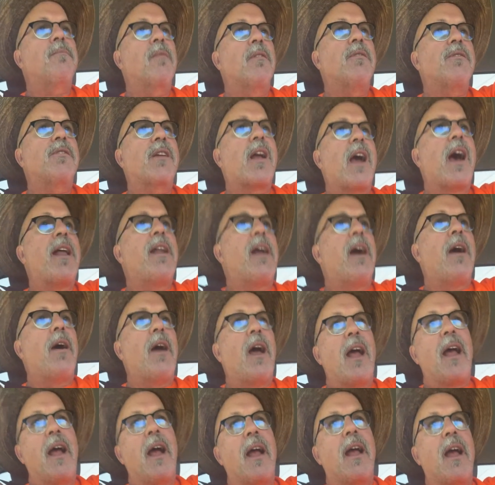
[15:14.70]
it's kind
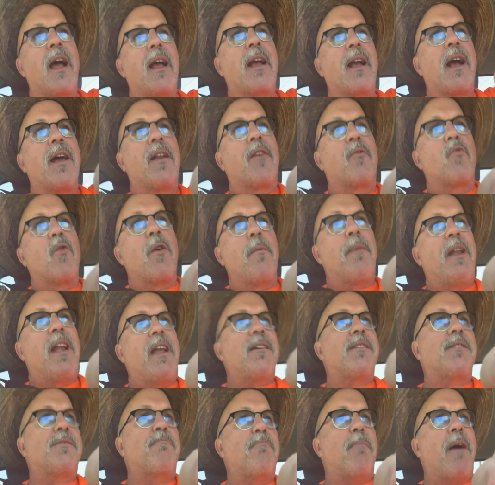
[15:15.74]
of, I kind of
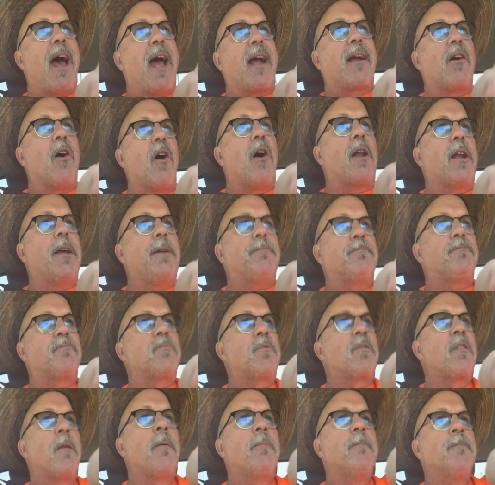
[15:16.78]
reminisce back on it,
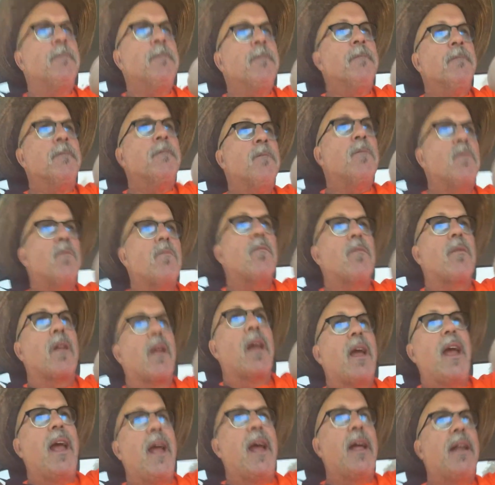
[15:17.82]

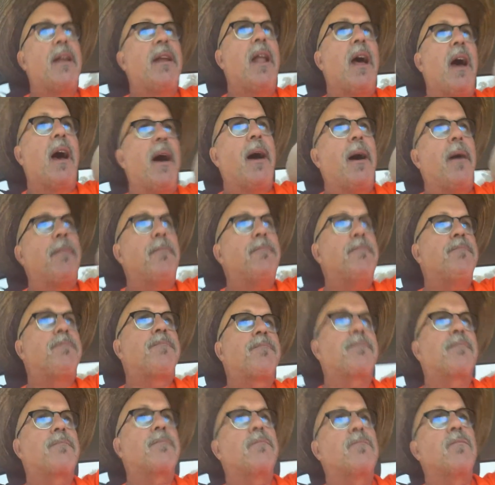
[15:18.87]
and
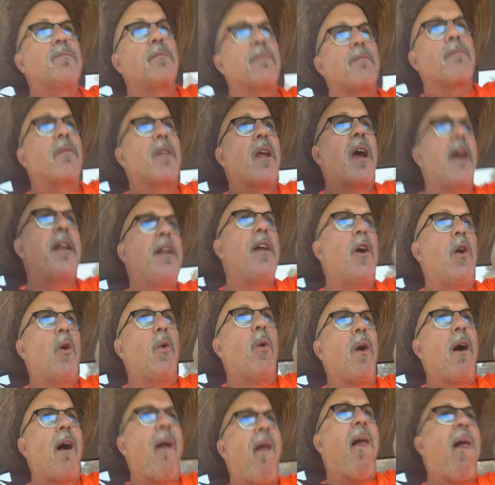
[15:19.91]
I
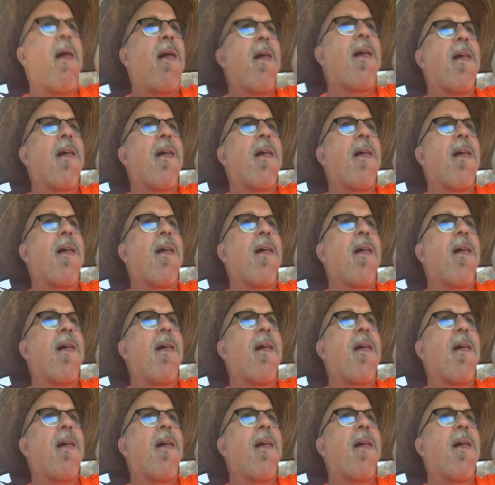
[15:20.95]
know